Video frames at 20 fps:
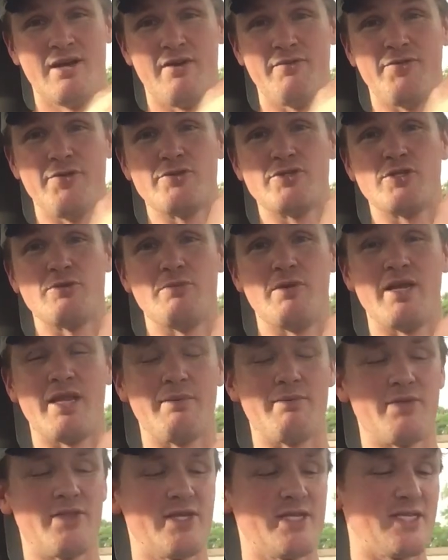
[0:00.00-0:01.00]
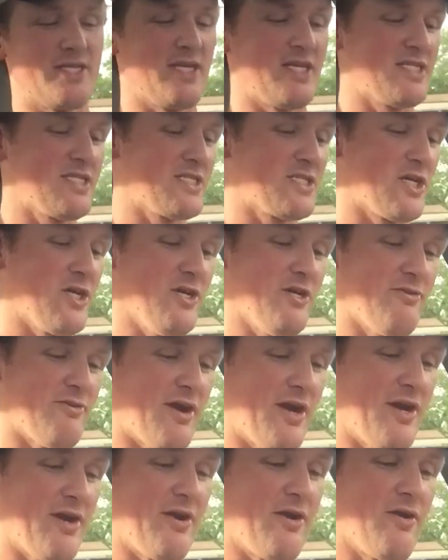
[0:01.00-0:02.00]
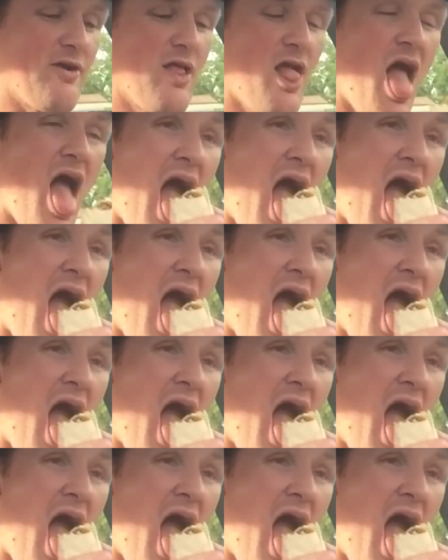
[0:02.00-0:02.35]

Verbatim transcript: a few too many. But this, this is good right here.